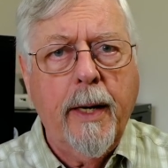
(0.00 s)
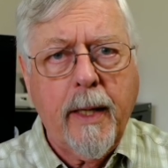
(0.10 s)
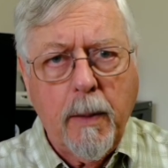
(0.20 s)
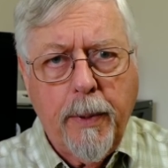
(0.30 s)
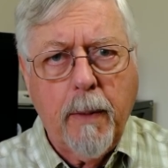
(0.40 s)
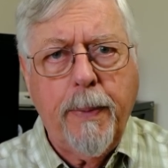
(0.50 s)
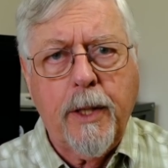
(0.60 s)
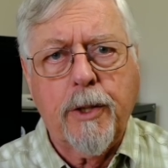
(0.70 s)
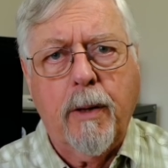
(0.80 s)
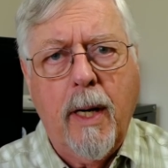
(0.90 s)
And I'm going to put a
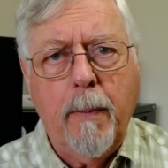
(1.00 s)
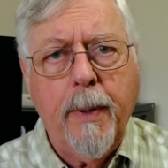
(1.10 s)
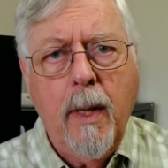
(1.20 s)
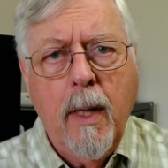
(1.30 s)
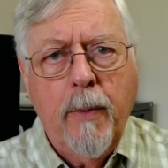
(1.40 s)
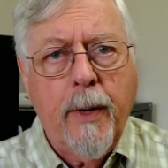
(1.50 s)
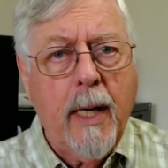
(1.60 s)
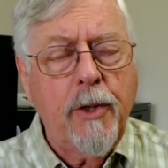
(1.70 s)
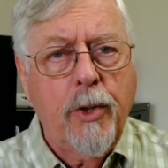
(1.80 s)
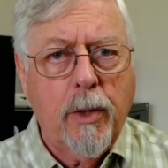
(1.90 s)
picture up that
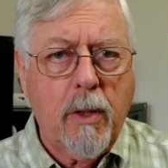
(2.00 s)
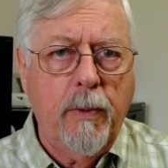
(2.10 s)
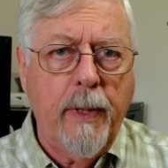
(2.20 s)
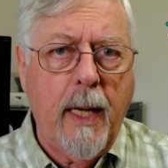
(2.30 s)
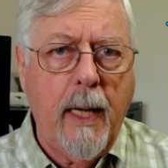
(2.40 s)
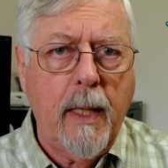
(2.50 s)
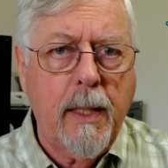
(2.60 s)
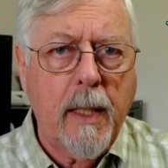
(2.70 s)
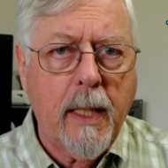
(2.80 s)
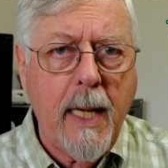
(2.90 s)
I took with that
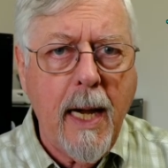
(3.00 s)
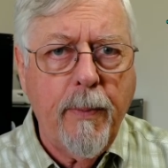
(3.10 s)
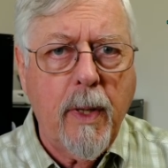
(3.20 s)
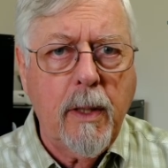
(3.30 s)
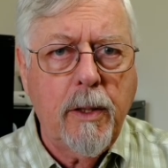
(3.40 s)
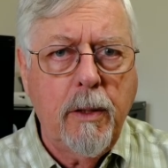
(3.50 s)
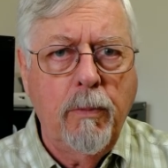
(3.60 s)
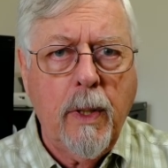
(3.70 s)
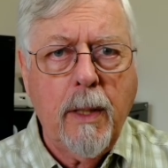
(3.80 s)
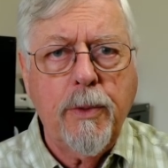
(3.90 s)
camera
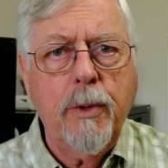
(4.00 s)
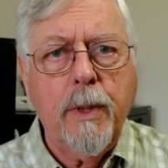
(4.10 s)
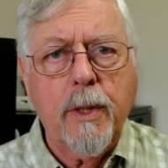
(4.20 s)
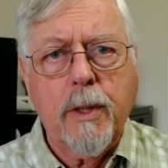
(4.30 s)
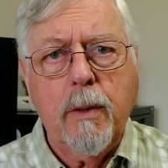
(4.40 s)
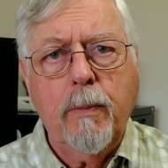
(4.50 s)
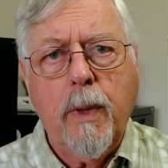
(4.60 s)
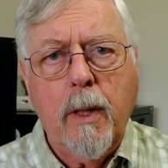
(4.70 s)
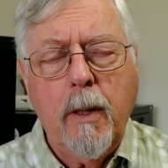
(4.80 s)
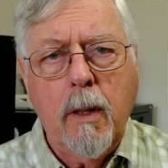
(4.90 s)
when I was doing some
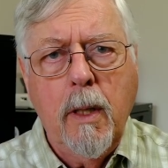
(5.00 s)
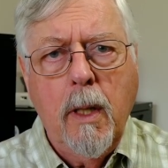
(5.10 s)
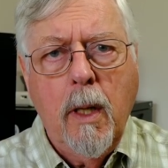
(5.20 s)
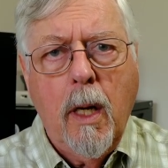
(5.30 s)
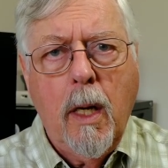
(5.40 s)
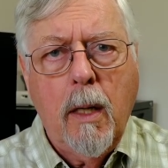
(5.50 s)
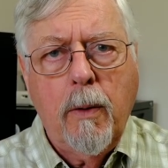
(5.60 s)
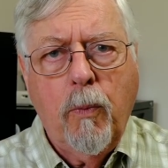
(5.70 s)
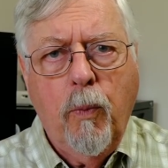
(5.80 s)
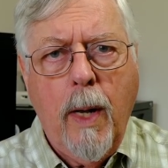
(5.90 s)

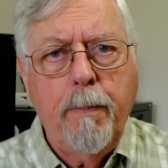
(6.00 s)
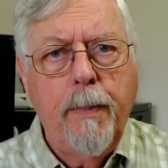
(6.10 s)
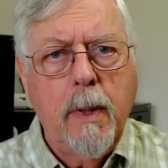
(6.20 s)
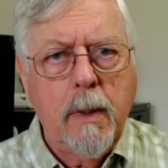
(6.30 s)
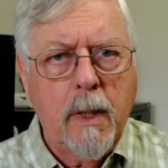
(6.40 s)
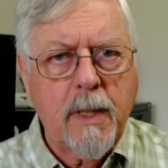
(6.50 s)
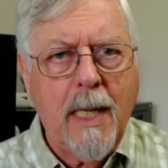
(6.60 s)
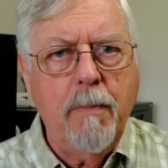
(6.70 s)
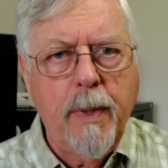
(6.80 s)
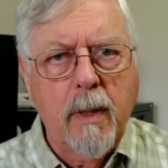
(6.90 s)
web
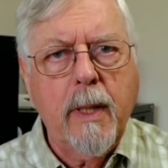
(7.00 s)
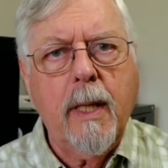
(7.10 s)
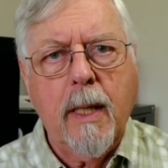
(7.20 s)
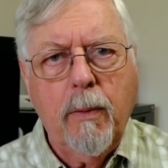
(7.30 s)
site building, and